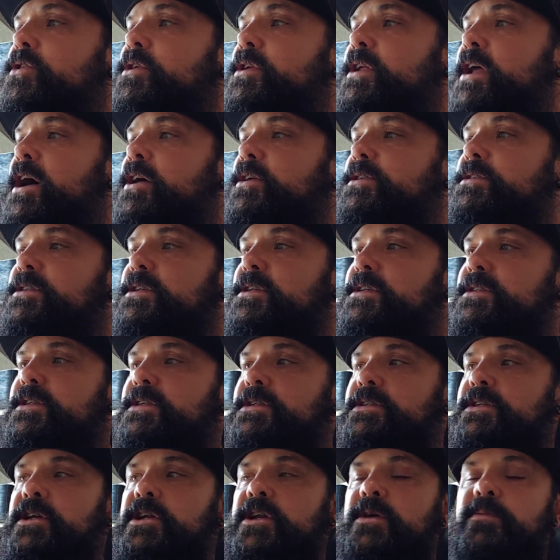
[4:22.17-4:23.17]
analysis
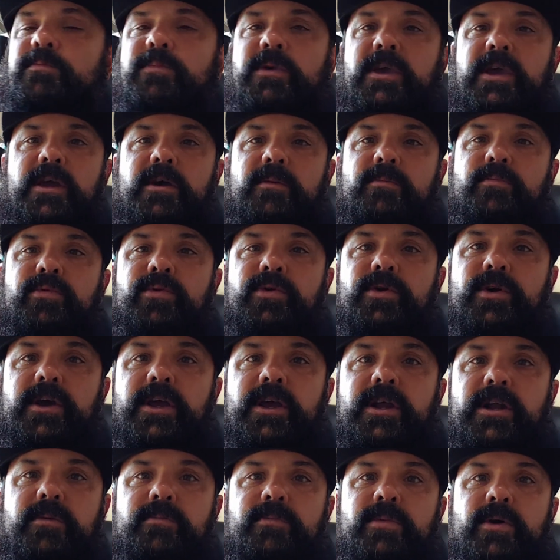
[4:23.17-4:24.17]
is going to be a pre
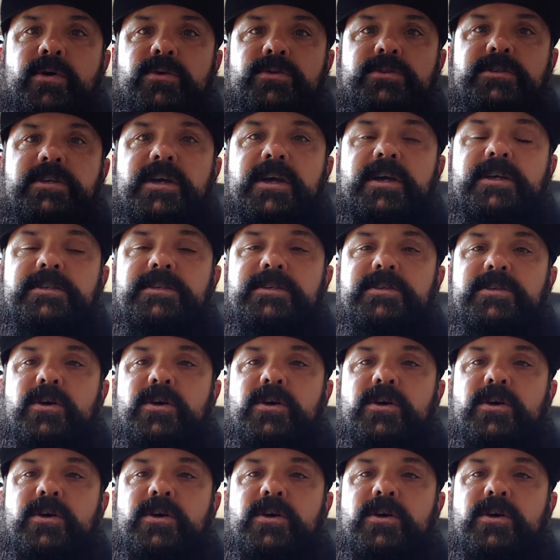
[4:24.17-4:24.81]
and a post test.